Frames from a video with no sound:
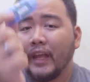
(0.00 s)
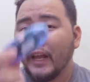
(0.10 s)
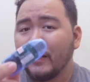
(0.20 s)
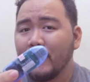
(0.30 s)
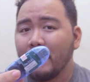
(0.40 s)

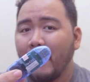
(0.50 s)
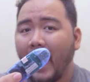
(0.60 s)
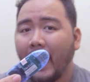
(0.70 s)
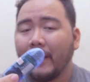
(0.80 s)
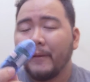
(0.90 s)
in your
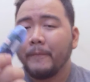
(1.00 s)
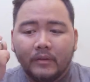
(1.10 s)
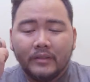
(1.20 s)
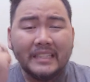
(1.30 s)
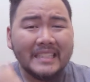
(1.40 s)
bag
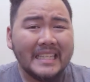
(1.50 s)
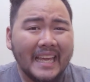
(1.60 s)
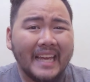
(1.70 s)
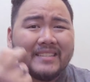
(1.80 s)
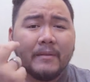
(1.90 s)
just in
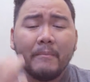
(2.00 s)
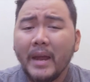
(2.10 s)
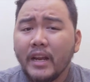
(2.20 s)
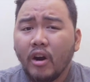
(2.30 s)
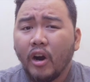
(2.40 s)
case the
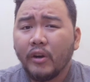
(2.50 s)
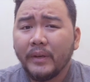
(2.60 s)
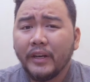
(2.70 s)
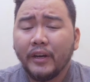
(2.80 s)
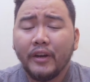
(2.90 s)
main card
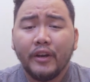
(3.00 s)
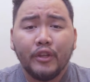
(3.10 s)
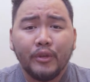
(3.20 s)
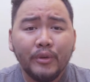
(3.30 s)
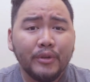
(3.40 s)
reader
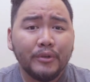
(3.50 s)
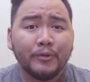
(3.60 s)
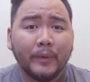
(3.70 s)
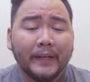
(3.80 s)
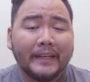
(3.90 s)
you
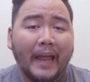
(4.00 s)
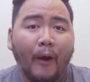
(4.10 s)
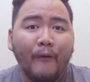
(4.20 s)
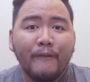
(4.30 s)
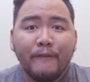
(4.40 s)
use right now